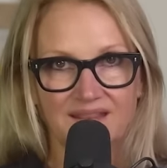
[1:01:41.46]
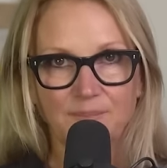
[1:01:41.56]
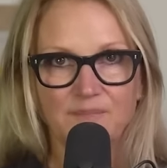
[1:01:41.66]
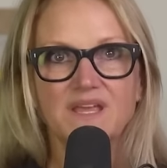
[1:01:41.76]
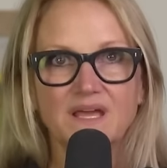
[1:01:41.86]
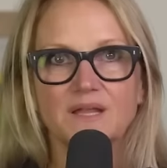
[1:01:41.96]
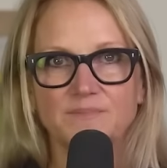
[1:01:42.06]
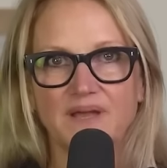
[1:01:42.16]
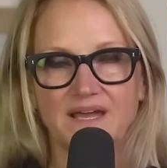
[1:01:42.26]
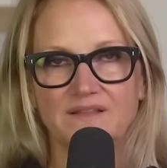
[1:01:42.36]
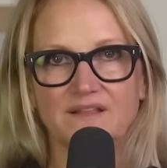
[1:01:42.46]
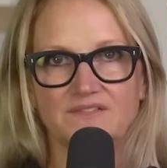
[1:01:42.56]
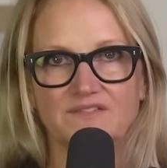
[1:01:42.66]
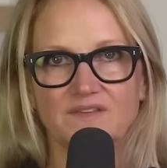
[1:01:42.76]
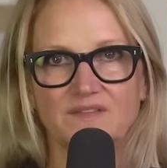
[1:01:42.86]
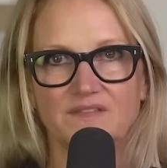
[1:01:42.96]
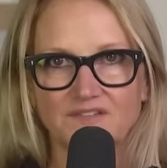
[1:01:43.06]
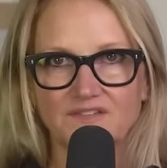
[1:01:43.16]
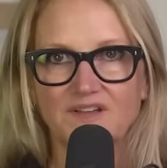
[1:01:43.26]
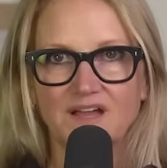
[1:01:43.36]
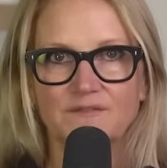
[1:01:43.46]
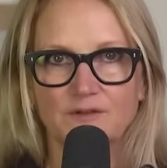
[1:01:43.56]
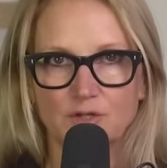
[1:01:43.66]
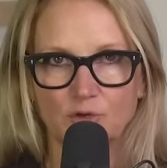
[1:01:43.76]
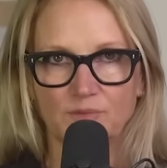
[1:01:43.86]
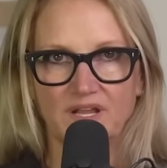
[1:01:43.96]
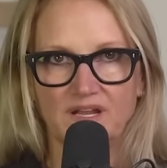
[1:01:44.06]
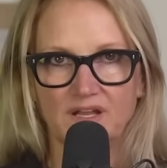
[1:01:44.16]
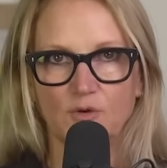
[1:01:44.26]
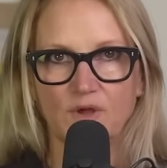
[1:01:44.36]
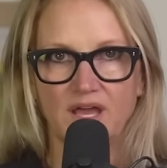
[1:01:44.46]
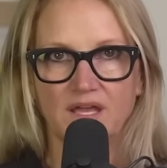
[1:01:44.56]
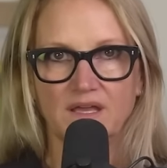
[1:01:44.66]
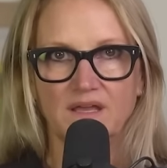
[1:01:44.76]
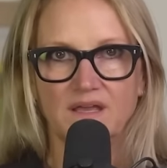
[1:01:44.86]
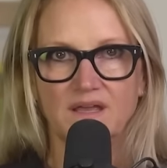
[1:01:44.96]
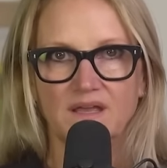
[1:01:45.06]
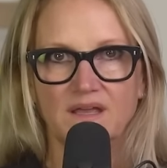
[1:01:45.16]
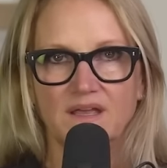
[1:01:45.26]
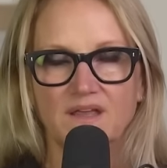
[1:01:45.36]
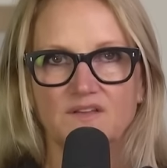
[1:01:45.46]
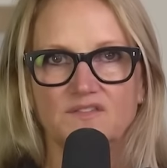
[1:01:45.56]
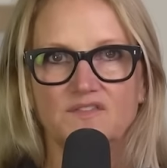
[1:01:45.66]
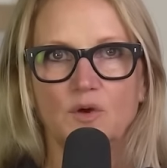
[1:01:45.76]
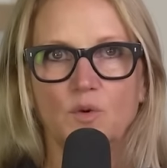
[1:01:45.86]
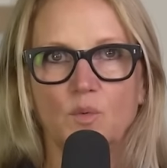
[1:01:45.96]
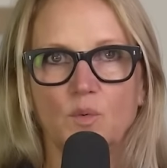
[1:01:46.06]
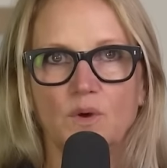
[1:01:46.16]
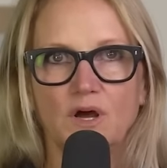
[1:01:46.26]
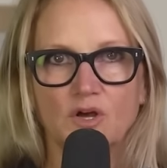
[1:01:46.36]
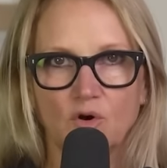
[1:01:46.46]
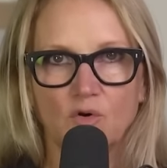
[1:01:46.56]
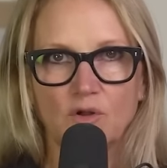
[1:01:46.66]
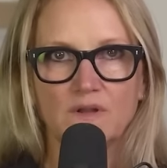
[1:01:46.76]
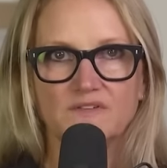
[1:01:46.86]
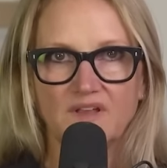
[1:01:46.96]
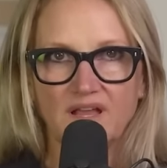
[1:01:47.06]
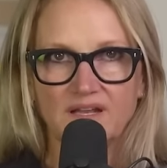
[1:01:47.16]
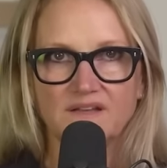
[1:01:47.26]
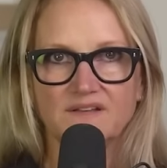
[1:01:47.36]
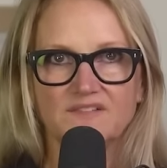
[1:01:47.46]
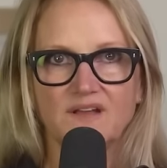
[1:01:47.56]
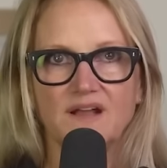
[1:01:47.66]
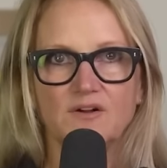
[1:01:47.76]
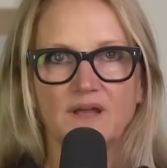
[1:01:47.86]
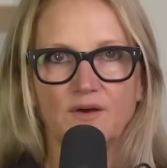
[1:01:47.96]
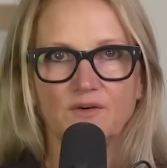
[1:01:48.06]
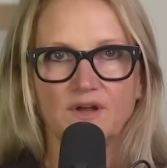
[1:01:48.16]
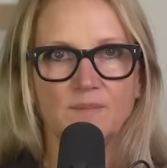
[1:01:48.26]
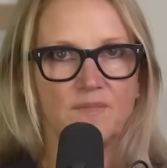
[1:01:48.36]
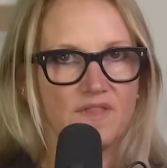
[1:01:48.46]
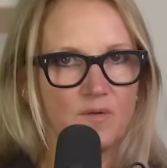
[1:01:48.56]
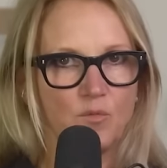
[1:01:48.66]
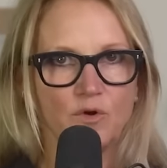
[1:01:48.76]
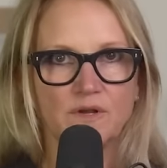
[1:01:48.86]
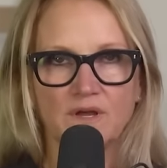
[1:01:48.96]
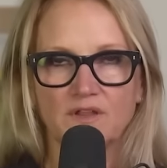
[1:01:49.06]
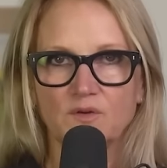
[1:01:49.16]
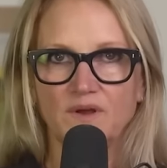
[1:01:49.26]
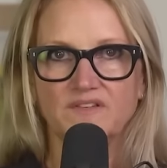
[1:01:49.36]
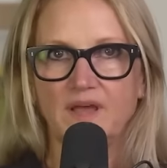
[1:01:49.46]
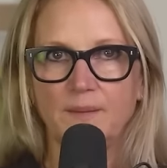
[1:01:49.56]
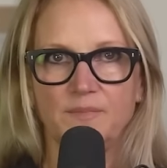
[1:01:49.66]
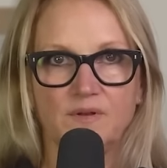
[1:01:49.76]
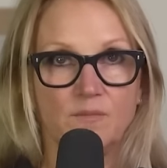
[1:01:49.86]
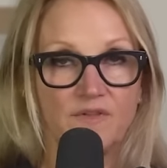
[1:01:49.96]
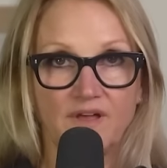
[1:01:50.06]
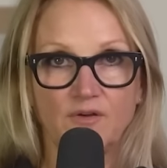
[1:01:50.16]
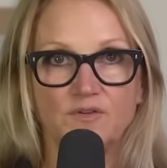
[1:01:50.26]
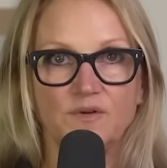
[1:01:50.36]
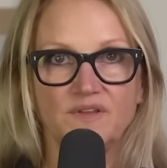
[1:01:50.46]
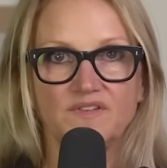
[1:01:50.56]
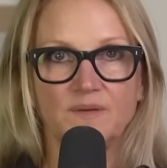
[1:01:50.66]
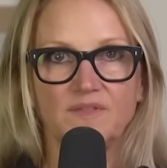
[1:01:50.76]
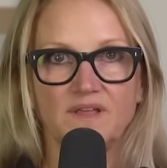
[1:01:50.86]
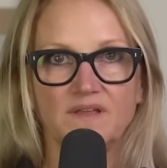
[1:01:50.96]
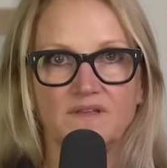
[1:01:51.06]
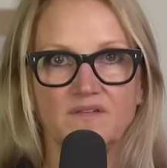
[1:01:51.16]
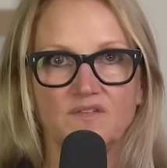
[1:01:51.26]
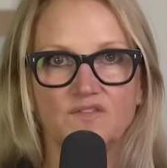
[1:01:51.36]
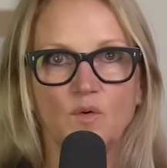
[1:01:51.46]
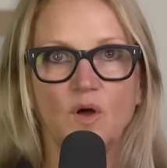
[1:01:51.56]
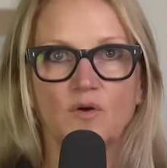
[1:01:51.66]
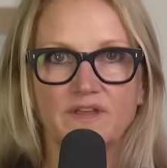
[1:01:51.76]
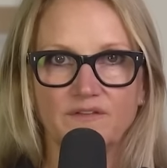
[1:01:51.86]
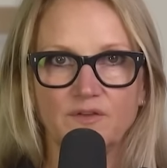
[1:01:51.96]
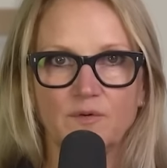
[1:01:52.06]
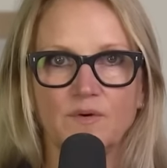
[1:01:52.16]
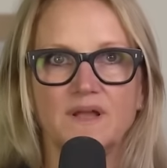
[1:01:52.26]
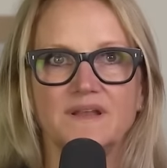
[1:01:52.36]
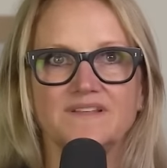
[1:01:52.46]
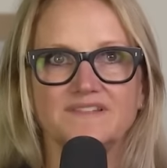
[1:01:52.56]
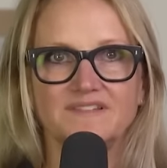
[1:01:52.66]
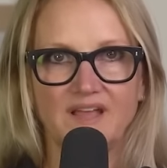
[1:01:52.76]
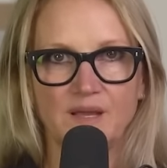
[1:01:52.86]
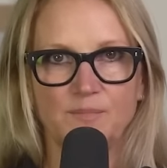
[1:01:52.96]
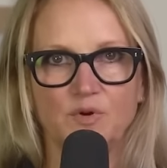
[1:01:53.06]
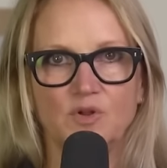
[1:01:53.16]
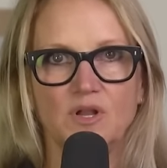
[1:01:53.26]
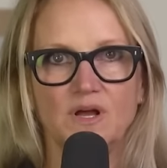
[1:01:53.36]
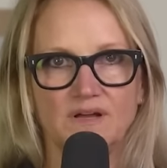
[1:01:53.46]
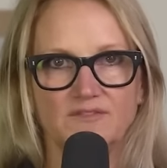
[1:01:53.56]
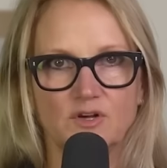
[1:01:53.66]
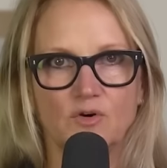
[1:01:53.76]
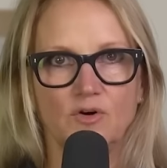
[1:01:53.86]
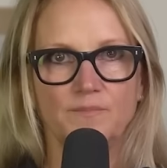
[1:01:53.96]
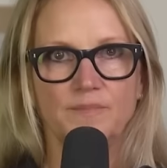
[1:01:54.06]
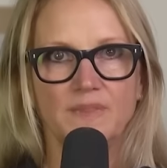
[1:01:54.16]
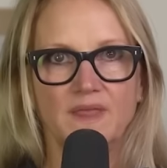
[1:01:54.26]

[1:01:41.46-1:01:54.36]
Let me unpack this. This is kind of illuminating, okay? So a goal is any desired outcome that wouldn't otherwise happen without you doing something. So I'll give you an example of a goal.